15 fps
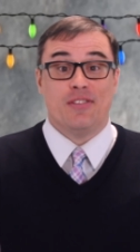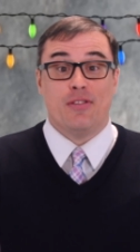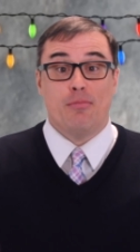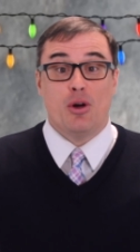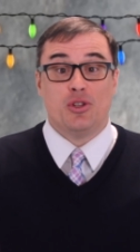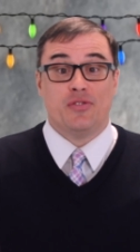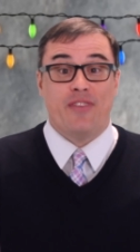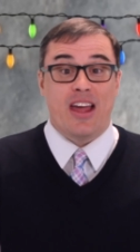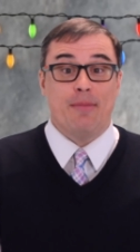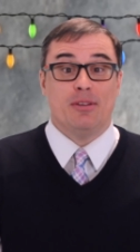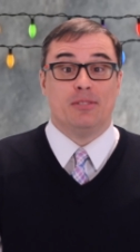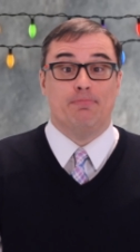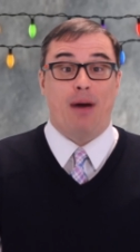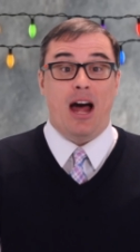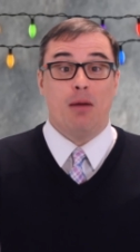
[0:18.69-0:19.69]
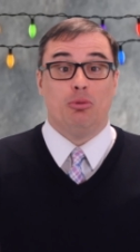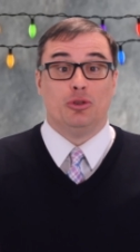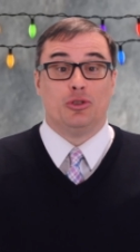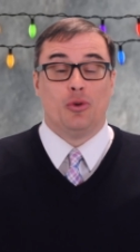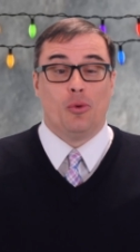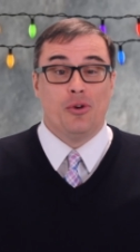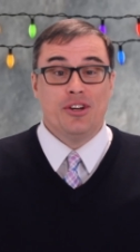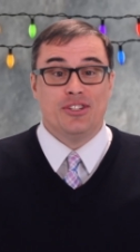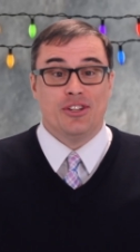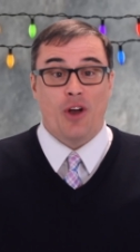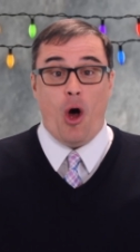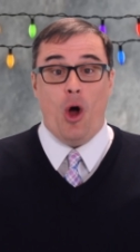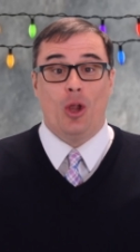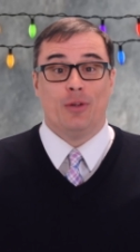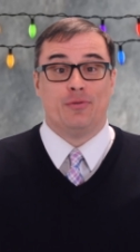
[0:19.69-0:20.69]
of the most famous Bible stories in
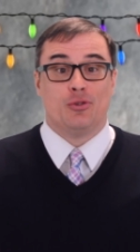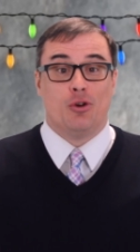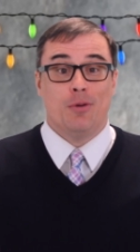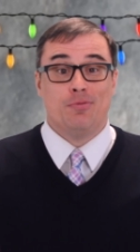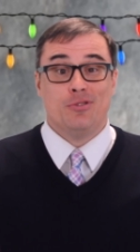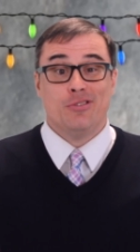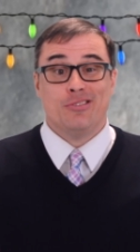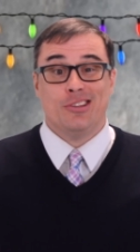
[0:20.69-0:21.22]
all of Scripture,